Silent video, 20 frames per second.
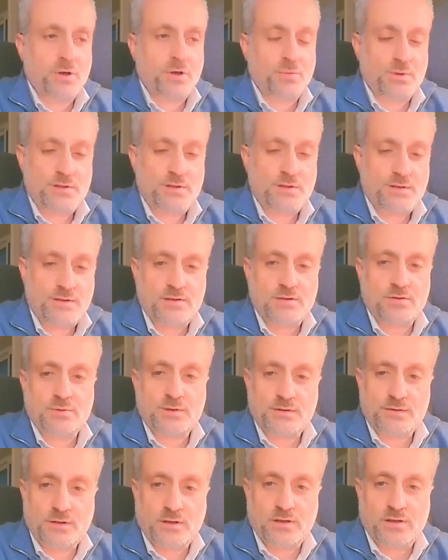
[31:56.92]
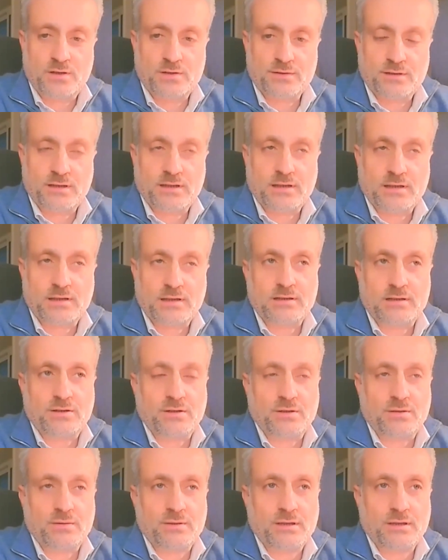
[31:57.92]
But we see the result. And, you
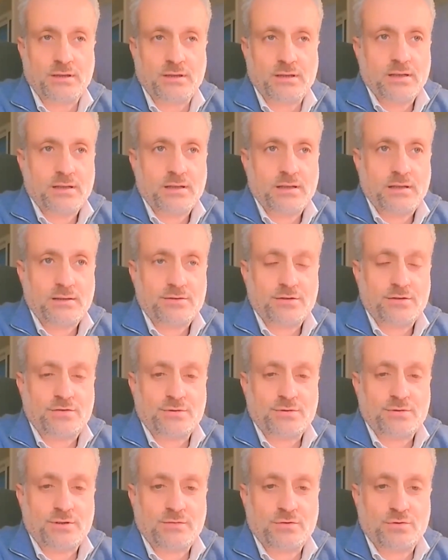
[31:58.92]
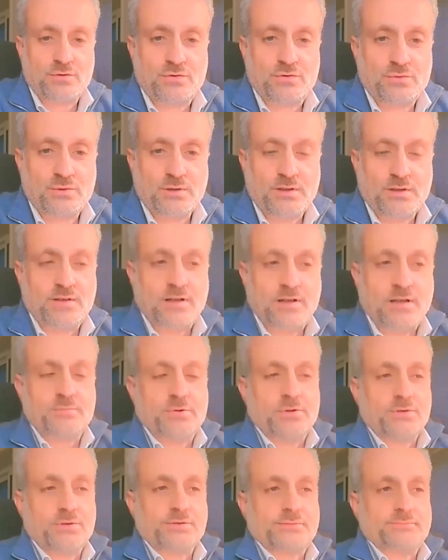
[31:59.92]
know, just to you two
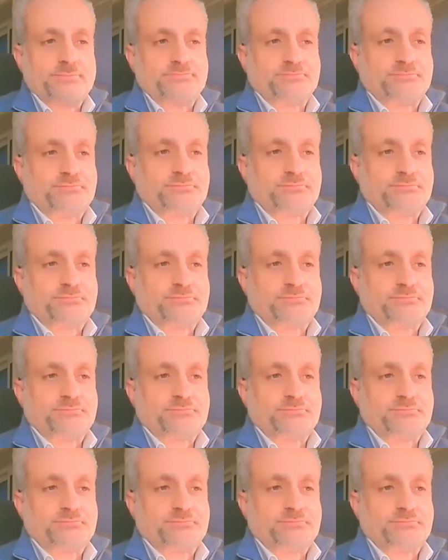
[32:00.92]
examples,